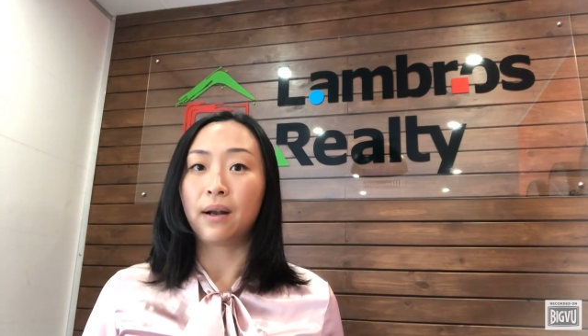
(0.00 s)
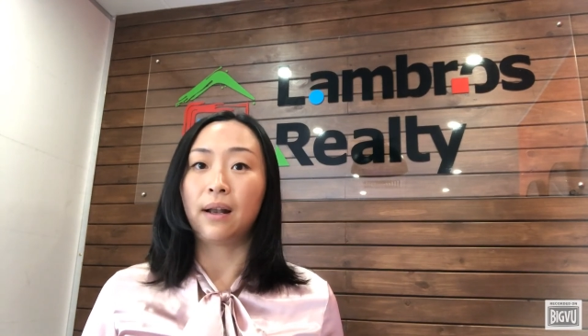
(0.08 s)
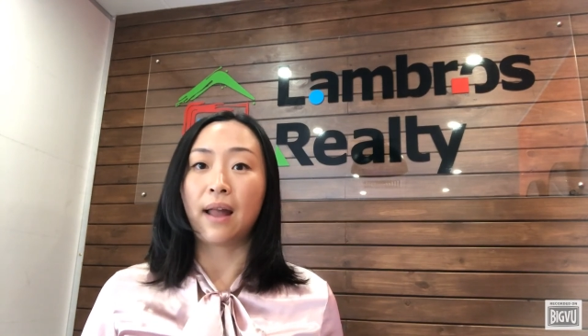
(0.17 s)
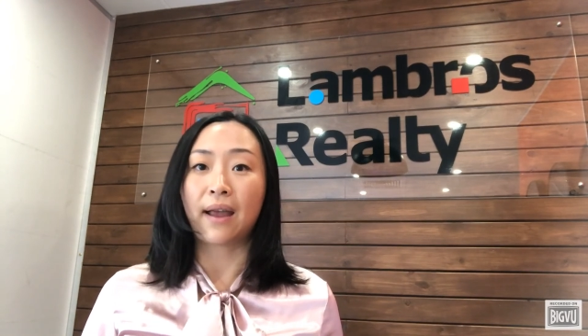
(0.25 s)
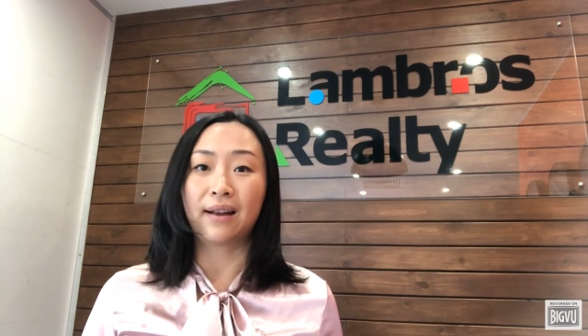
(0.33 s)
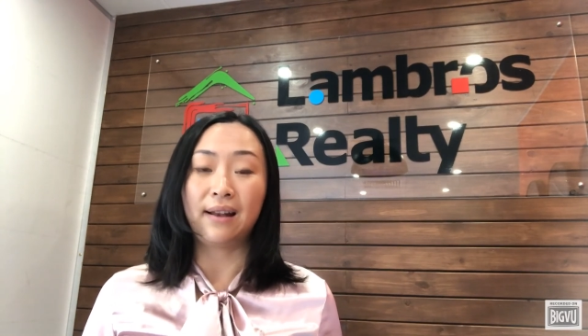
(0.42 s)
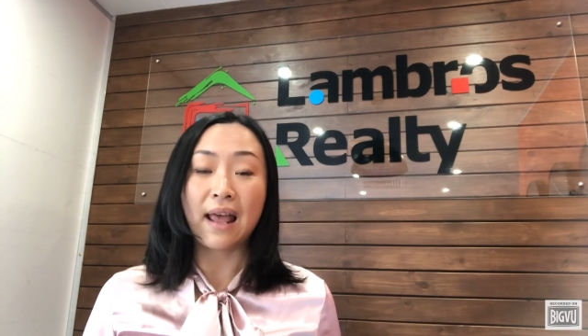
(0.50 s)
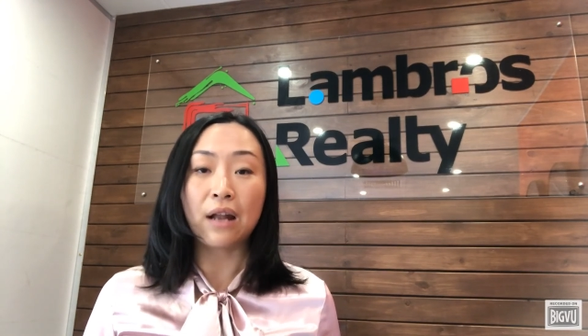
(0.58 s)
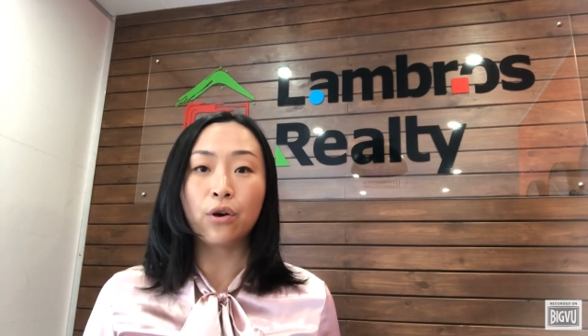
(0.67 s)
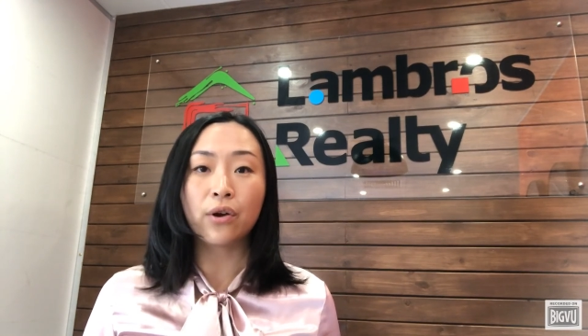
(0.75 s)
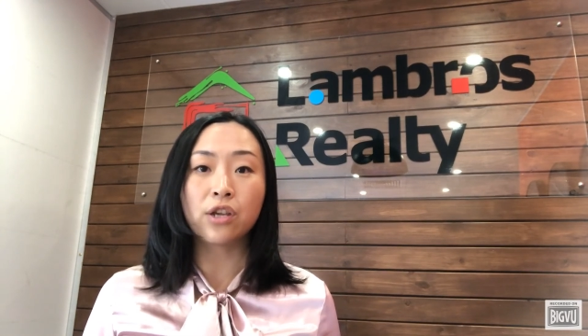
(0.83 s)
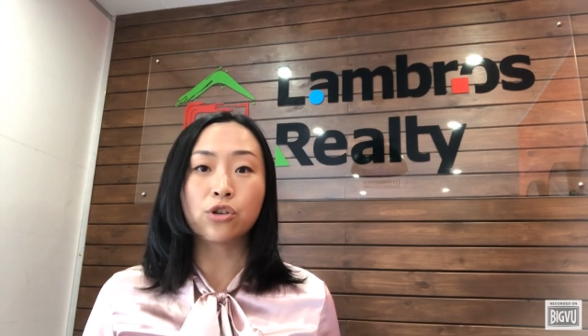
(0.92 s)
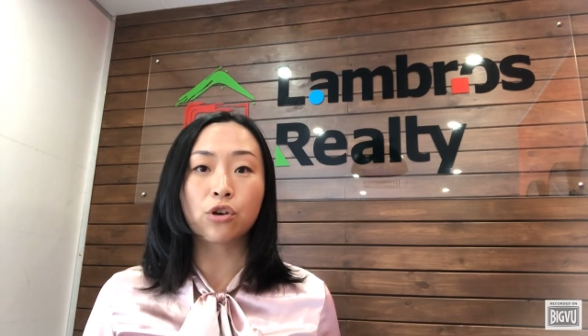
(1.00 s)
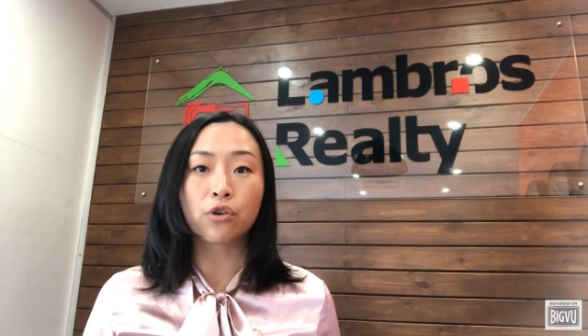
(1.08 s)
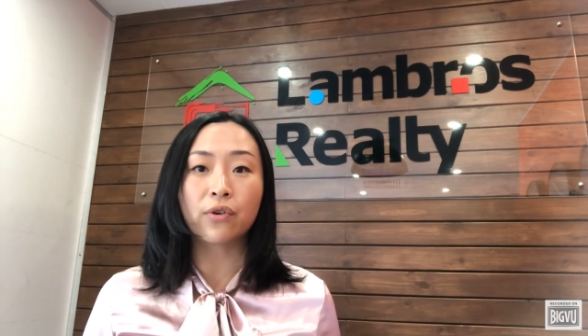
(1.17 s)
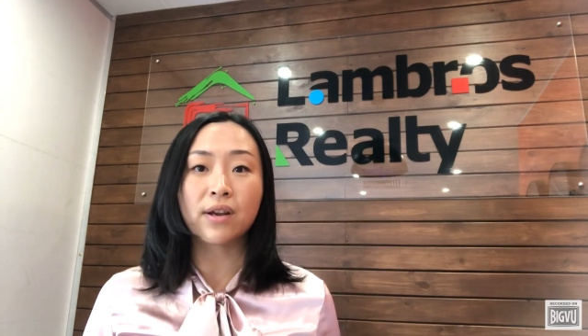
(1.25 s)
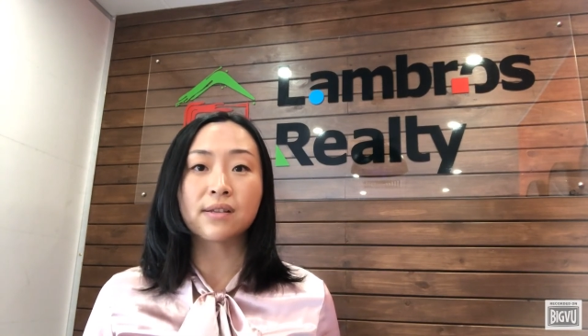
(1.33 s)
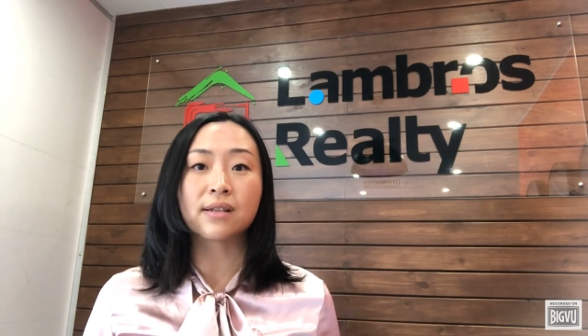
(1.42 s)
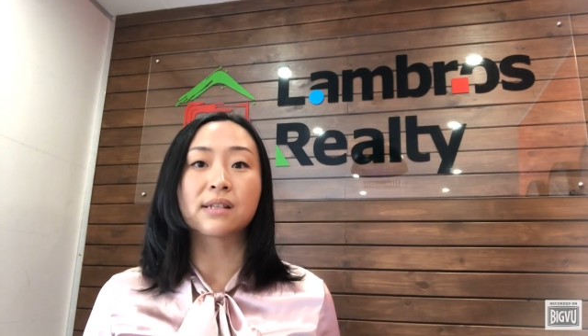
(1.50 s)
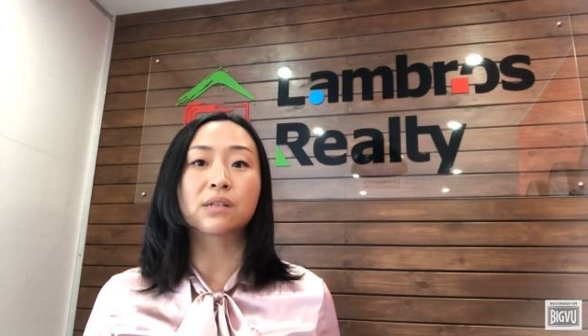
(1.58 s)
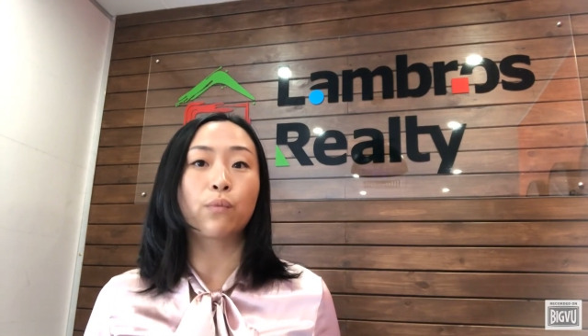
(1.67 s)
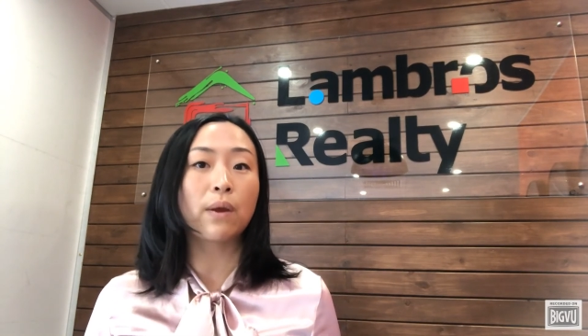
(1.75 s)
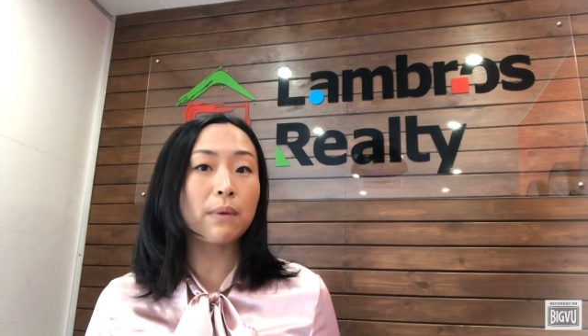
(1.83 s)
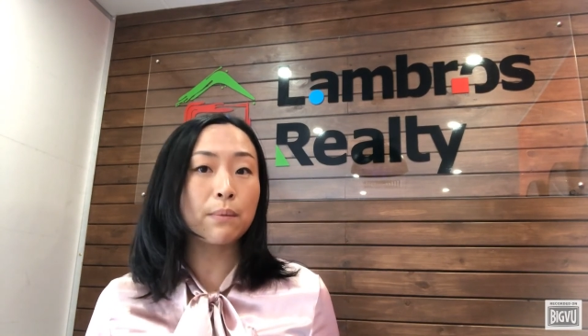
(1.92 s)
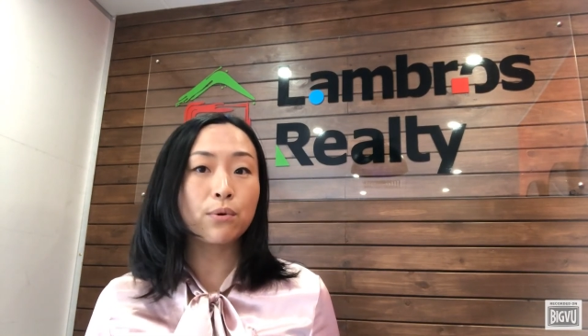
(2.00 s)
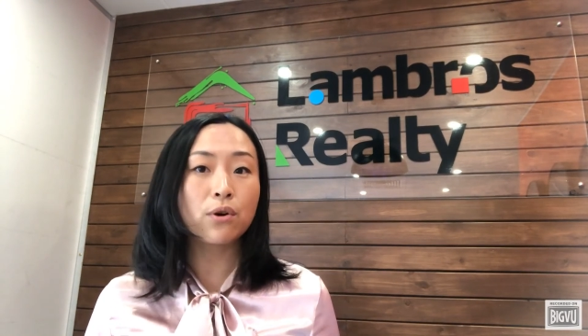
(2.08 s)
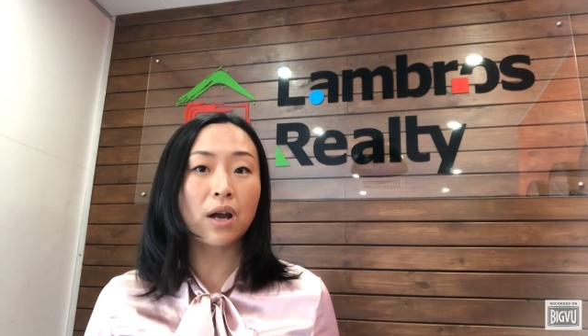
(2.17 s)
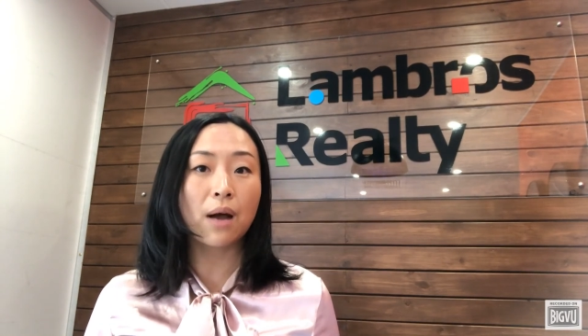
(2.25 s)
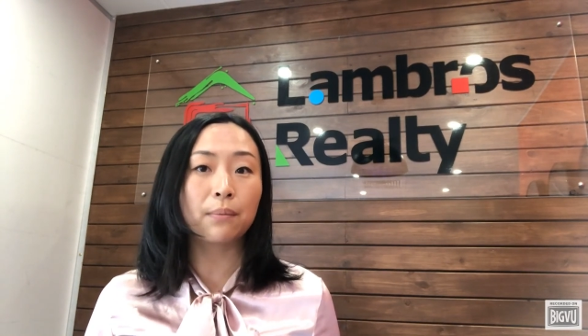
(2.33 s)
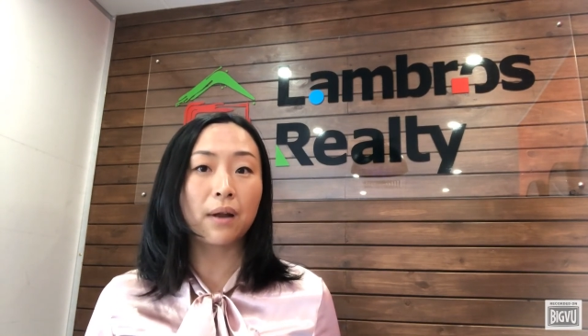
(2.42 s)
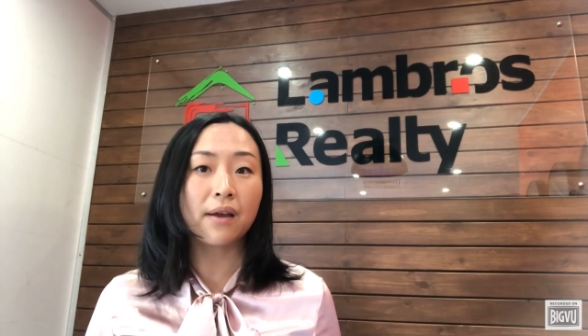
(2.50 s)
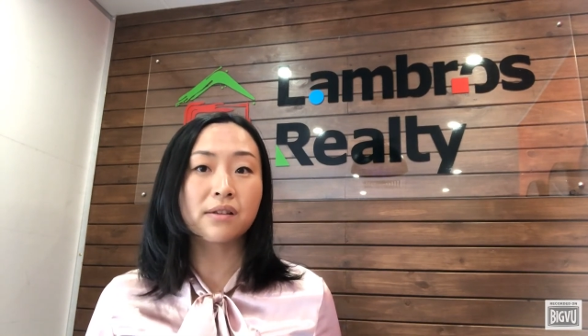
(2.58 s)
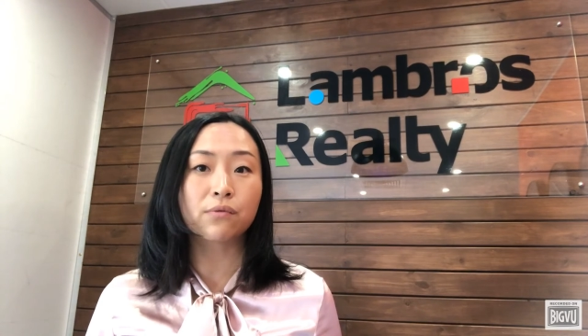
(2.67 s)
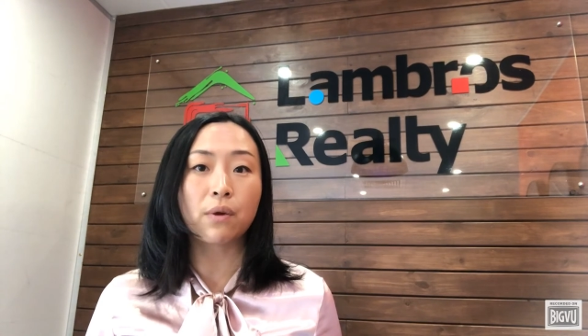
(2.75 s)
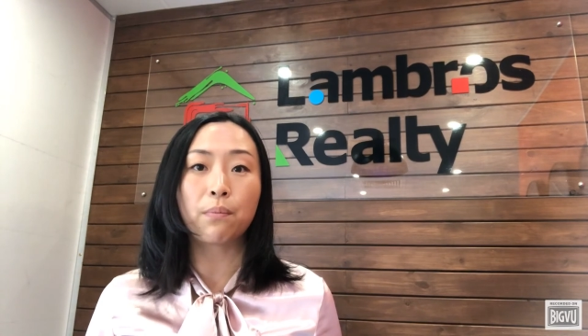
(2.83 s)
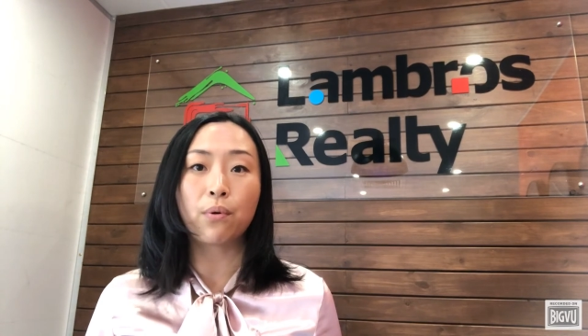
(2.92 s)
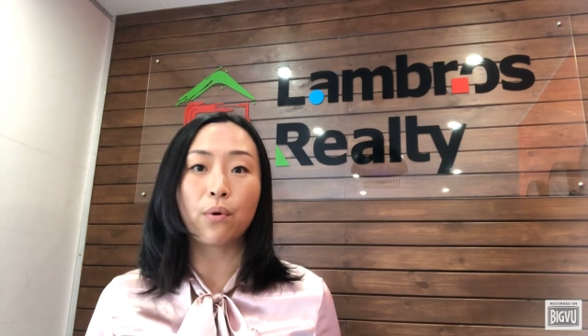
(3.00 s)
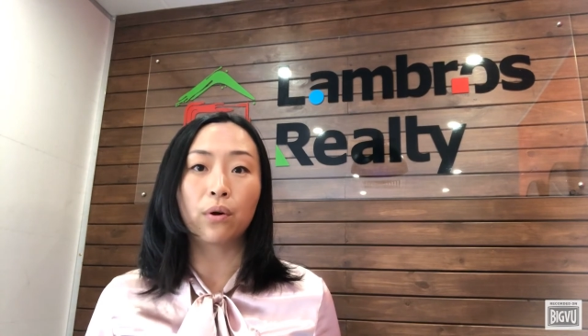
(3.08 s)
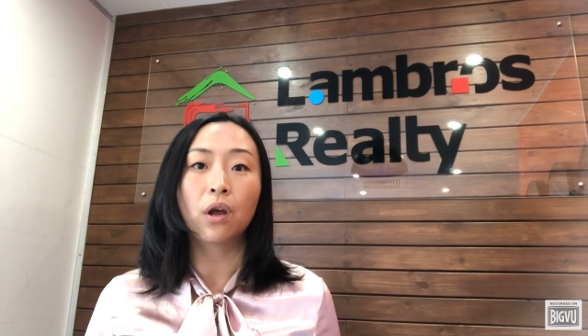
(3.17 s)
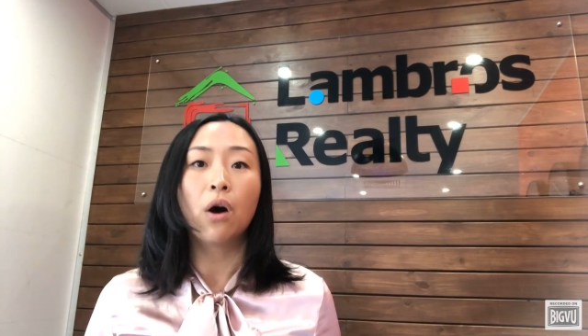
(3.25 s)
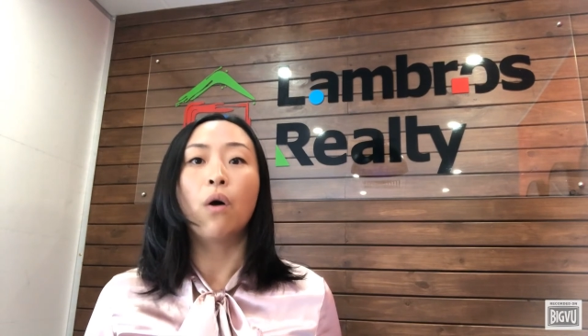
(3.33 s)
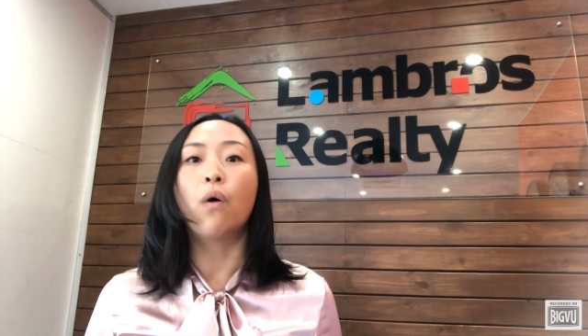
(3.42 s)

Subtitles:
like landlord insurance, swimming pool compliance report,